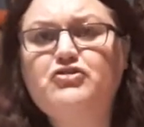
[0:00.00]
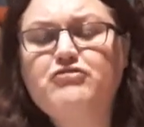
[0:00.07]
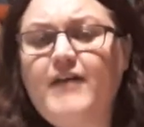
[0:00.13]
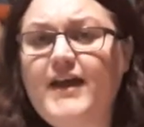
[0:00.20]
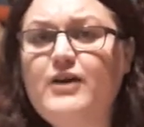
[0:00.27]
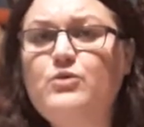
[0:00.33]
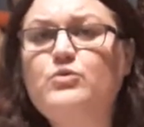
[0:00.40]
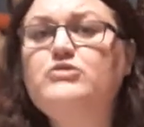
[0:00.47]

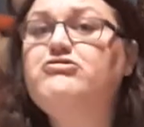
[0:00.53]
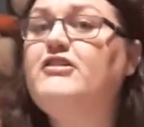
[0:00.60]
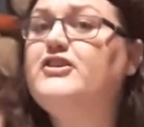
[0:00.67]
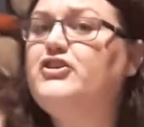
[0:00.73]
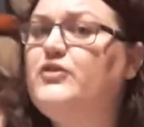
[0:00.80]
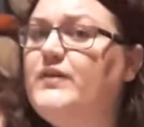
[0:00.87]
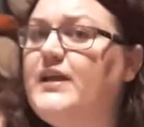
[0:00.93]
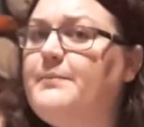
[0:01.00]
Trail,
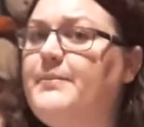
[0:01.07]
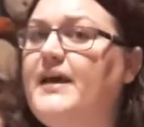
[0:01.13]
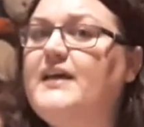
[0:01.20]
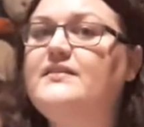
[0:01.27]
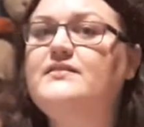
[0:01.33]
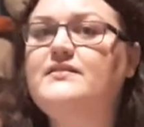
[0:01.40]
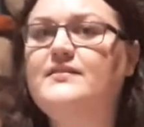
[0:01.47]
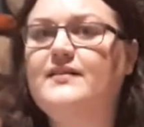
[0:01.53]
tried to do their
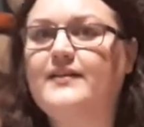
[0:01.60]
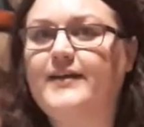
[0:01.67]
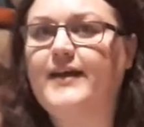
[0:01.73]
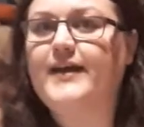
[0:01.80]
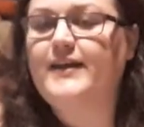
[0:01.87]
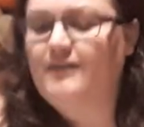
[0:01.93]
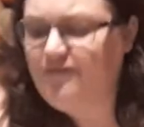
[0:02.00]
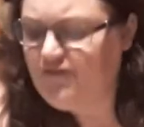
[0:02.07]
best,
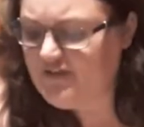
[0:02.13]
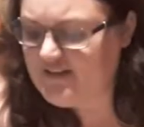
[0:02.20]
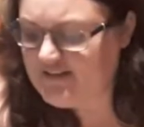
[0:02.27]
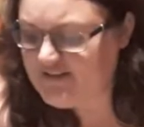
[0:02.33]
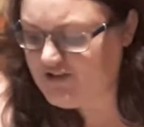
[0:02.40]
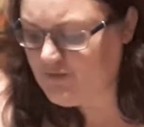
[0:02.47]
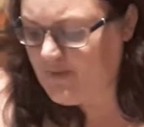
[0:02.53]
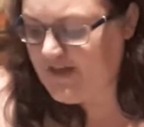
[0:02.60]
okay, for
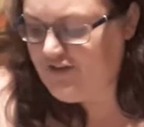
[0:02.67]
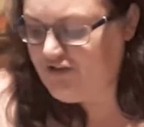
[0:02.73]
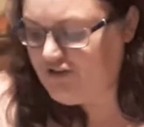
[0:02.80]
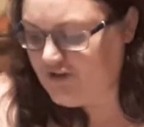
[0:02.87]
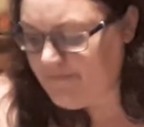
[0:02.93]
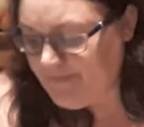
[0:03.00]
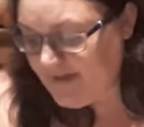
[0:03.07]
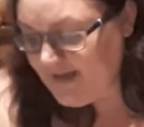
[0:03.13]

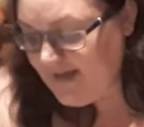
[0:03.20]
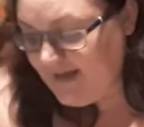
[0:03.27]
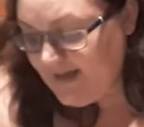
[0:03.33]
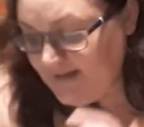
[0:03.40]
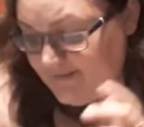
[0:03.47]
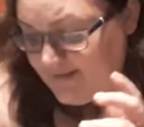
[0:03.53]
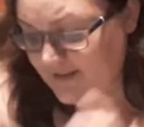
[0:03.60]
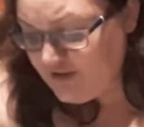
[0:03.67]
situation.
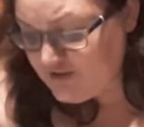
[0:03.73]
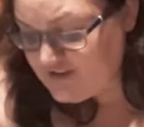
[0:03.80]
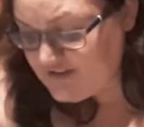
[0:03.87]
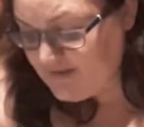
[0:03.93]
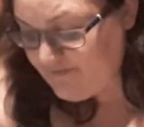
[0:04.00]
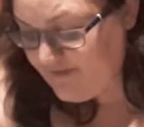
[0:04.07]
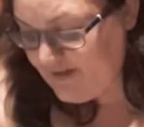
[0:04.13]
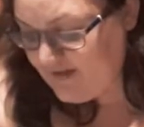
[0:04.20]
Then you've got
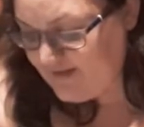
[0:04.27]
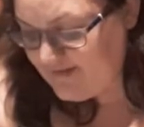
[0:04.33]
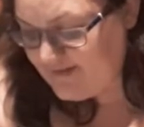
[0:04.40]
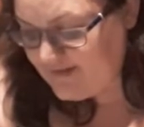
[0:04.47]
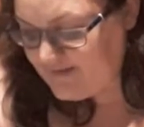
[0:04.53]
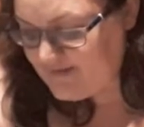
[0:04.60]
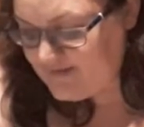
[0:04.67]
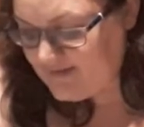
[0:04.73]
something like
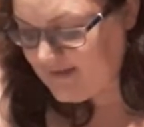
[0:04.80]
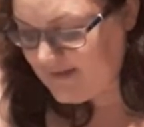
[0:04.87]
this,